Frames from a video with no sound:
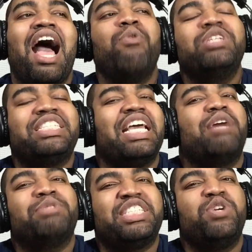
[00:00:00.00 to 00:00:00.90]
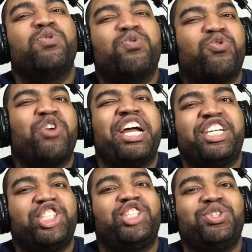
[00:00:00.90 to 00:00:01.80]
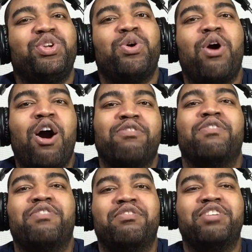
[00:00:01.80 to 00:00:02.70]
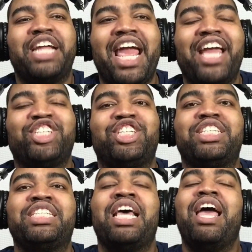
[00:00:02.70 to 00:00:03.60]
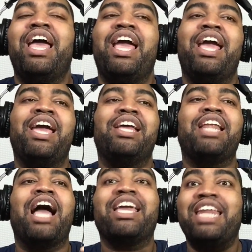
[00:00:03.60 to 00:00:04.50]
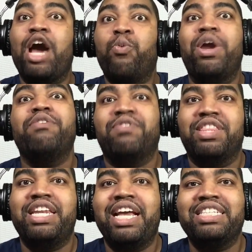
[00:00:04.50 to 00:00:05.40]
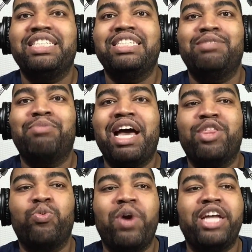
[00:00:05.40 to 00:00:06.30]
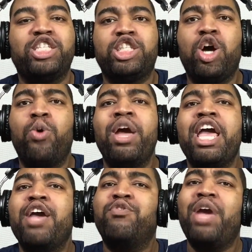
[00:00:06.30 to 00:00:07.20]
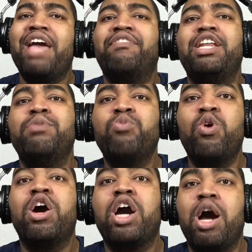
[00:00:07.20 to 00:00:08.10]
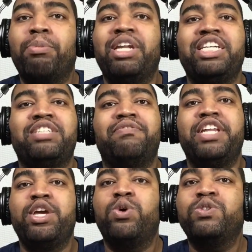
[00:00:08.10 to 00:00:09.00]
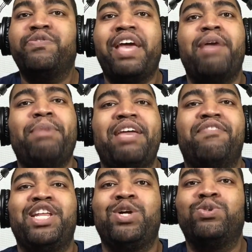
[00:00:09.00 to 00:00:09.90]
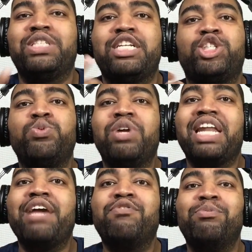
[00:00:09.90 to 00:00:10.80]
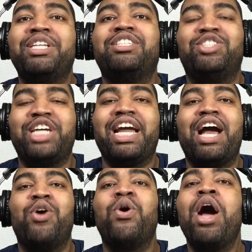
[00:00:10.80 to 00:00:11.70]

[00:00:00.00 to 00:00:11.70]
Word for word: I would say I'm still fresh, you know, off of the reactions. And I cannot wait for the next season, by the way. So if you have any more compilation videos, fan-made videos that you would like for me to check out,